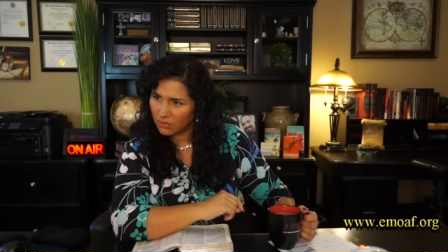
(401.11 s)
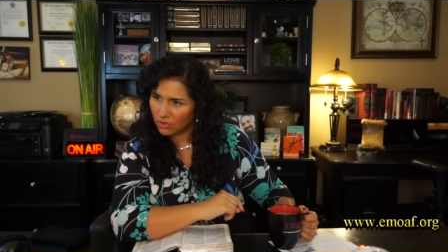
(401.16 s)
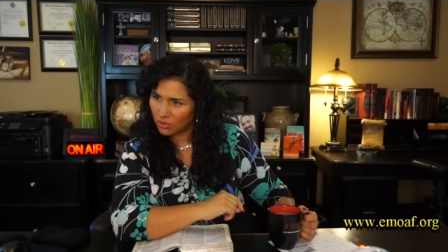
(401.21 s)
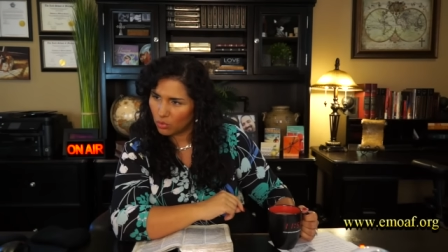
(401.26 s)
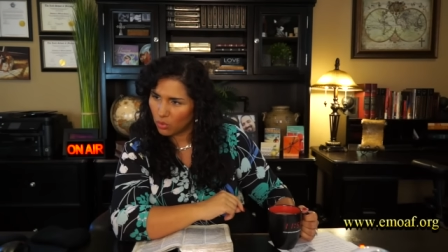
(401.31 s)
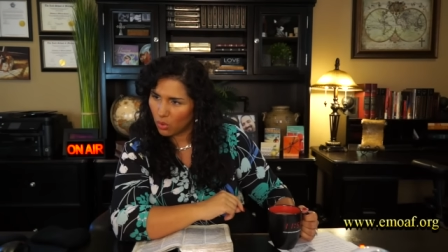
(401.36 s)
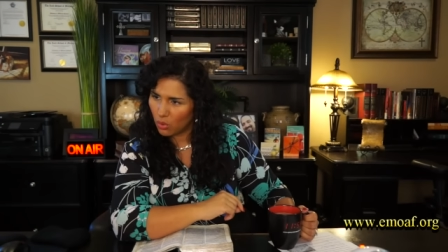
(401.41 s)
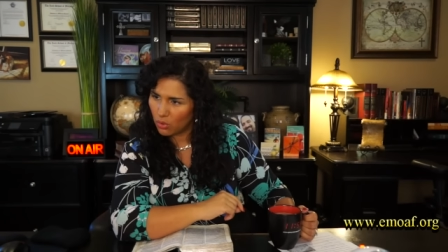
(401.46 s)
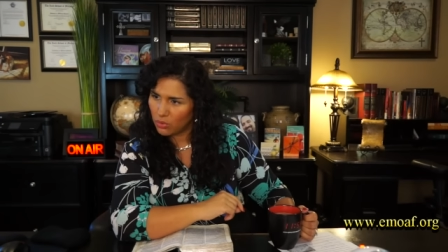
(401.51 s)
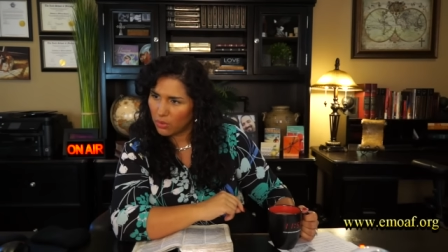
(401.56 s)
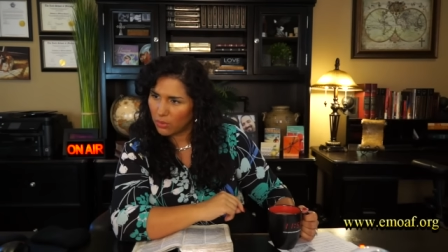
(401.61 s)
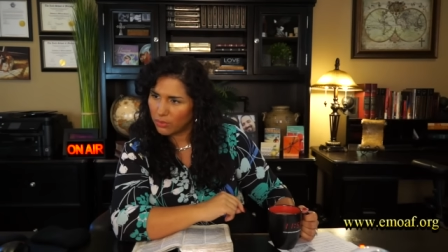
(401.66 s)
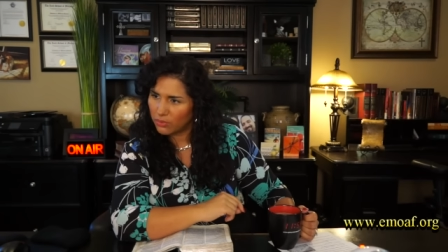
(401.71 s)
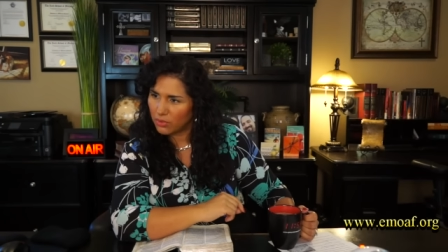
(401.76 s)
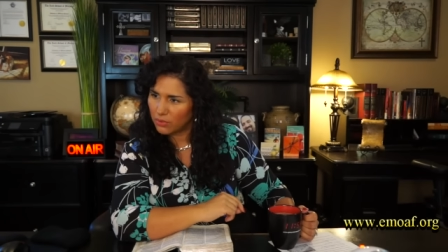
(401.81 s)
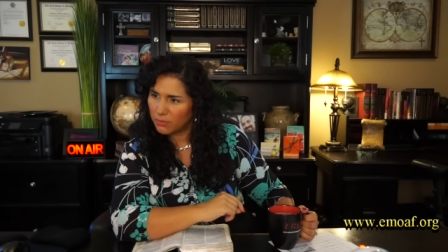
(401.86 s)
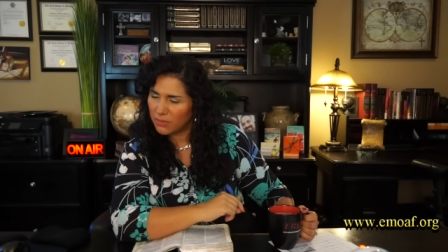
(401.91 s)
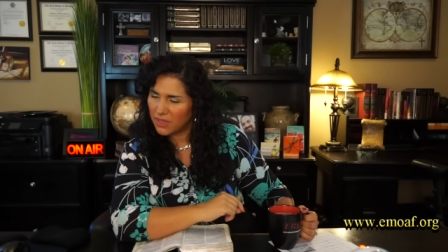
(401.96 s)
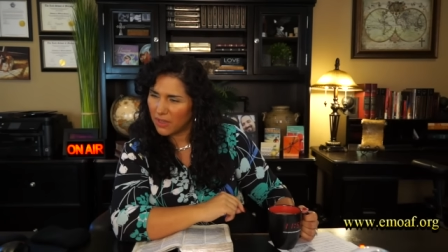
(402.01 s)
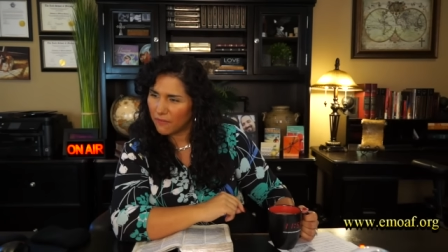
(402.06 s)
to grow you up
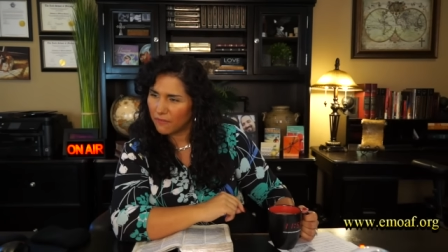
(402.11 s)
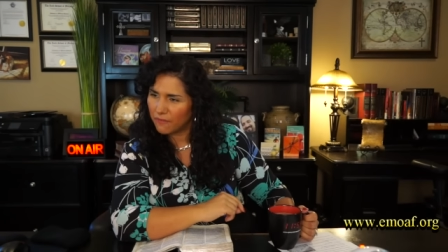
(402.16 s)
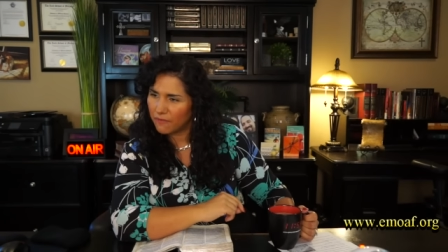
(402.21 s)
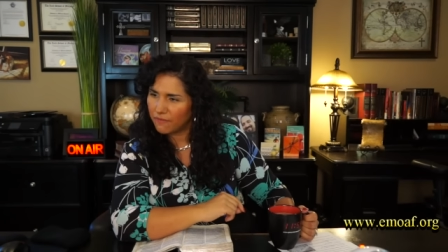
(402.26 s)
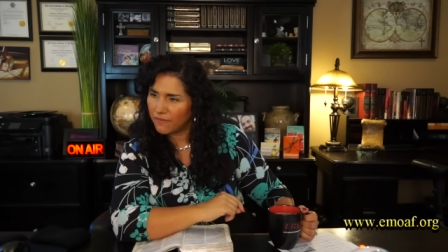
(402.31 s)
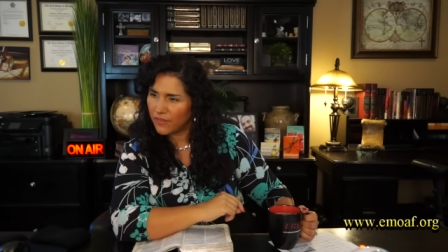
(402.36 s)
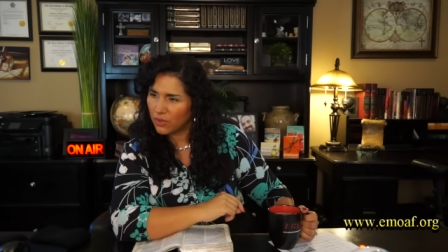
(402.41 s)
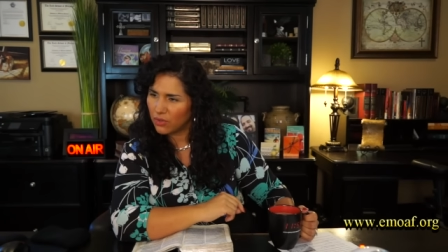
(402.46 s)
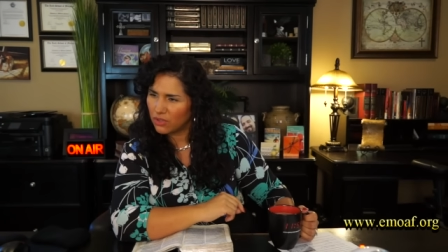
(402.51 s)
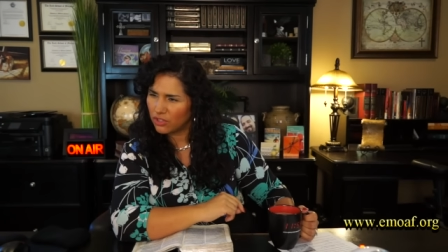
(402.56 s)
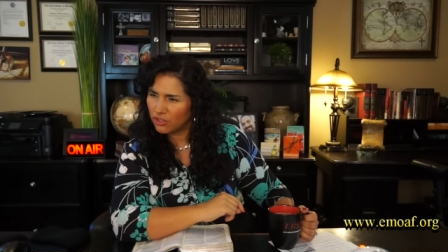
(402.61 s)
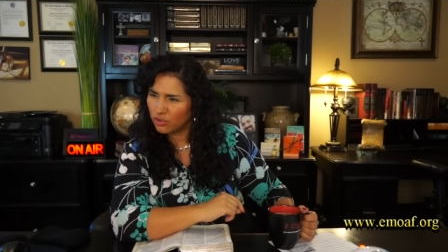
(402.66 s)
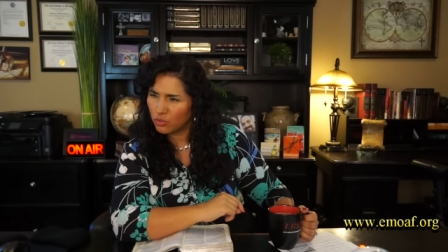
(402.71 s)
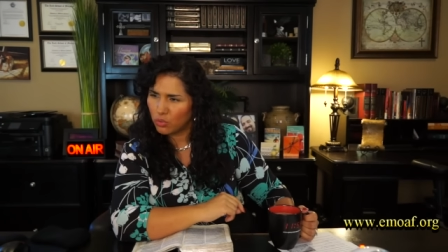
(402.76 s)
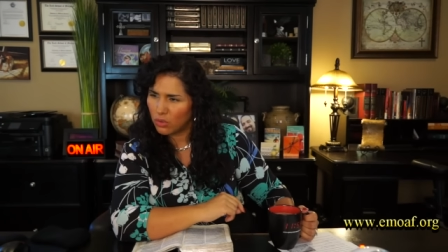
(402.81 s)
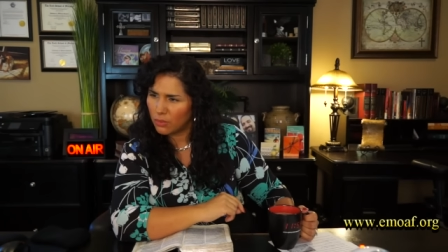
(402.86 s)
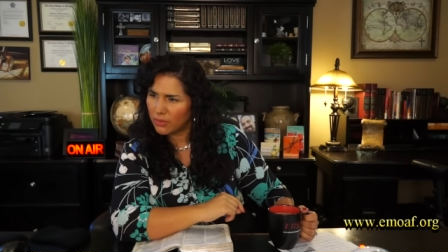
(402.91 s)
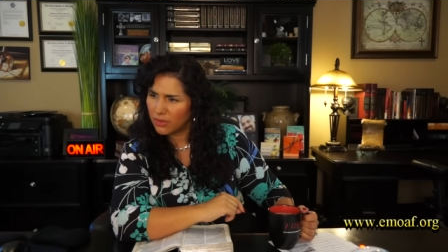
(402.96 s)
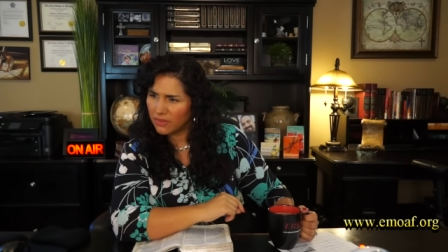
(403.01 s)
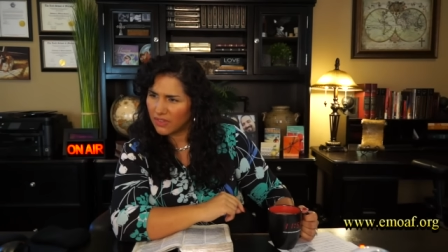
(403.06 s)
to be a fearless
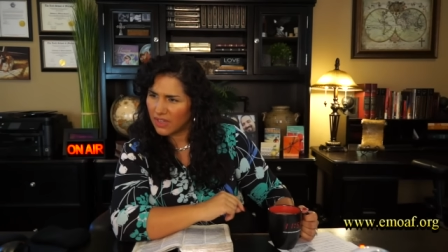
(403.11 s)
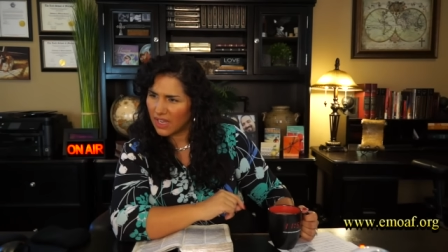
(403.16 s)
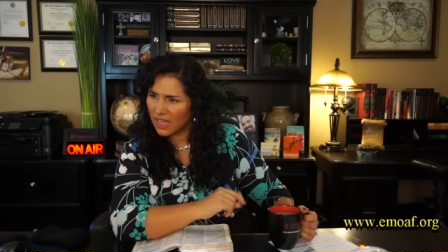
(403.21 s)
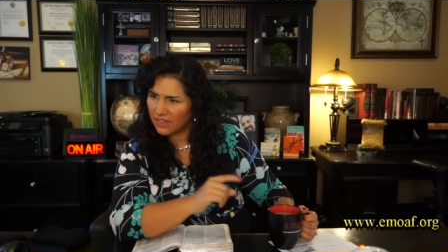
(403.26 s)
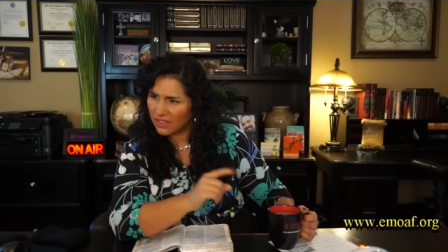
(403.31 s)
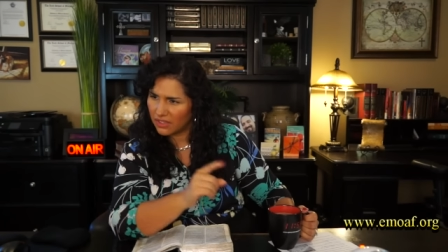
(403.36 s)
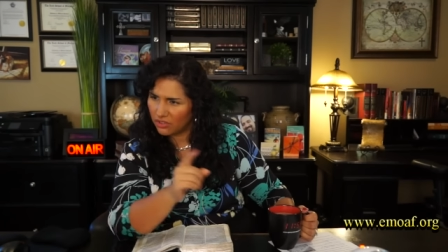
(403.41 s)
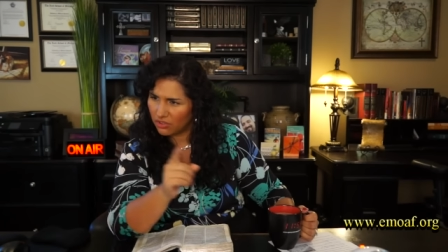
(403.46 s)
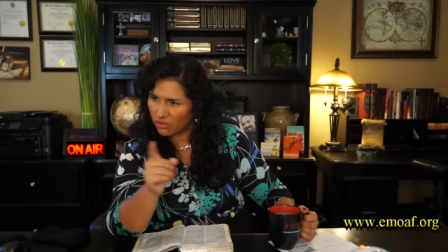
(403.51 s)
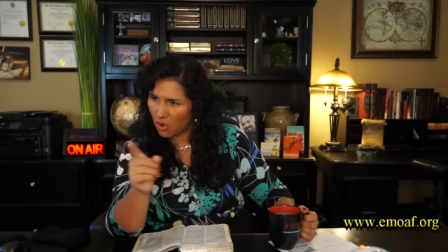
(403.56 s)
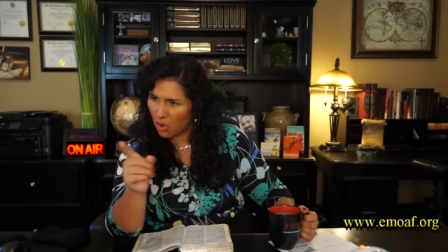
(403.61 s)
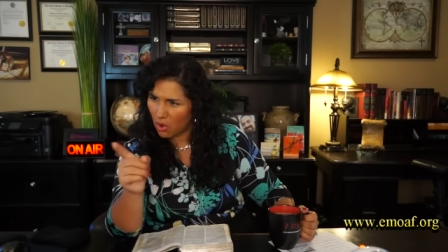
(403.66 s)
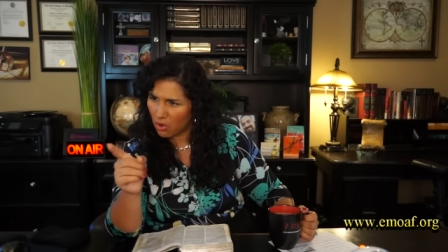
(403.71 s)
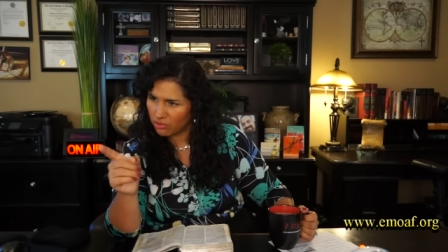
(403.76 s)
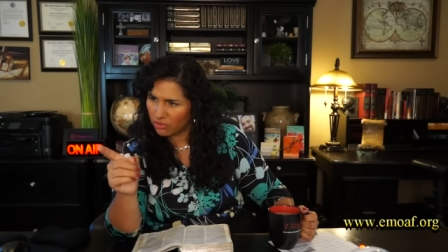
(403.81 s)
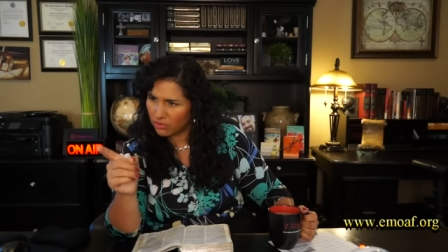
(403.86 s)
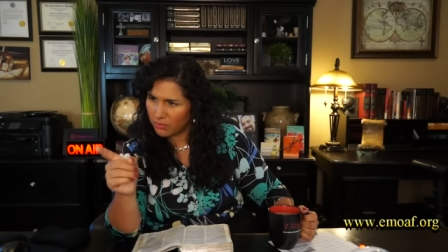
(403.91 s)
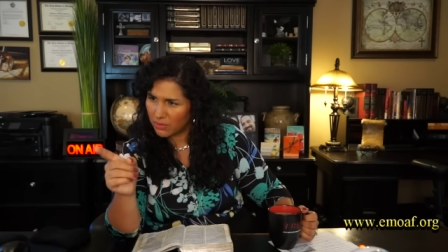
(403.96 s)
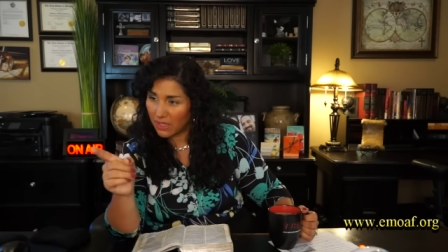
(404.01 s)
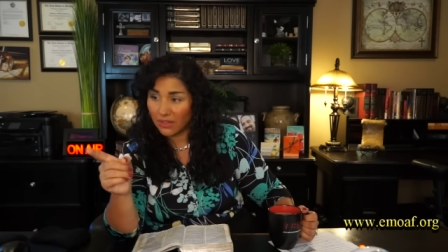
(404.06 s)
woman of God that he's
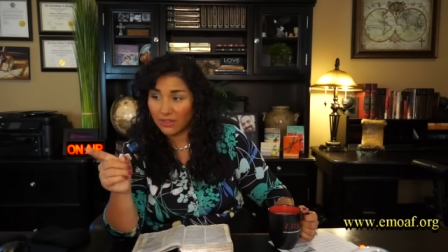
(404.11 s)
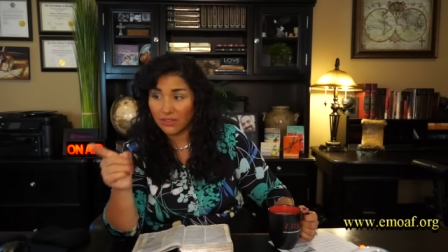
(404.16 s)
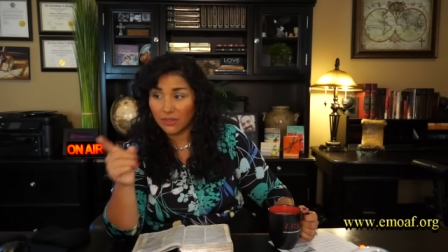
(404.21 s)
called you to be.